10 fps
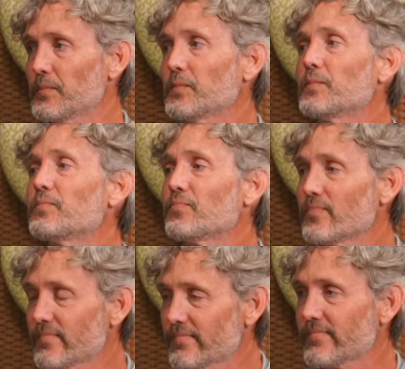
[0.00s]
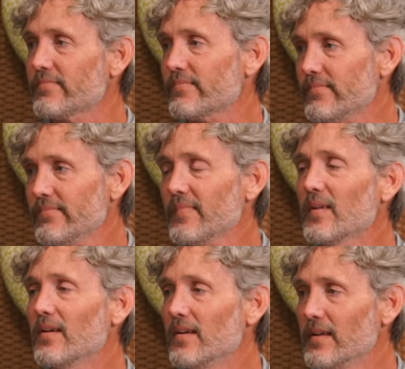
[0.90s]
That is so
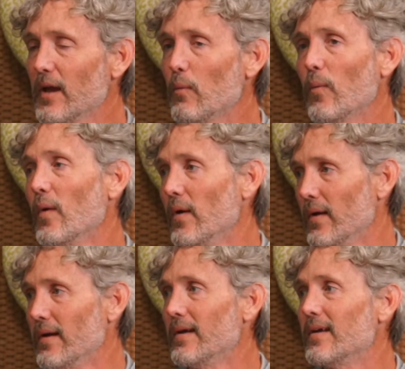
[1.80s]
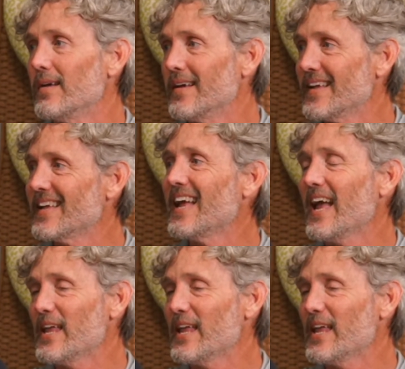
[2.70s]
awesome. I'm glad you said that.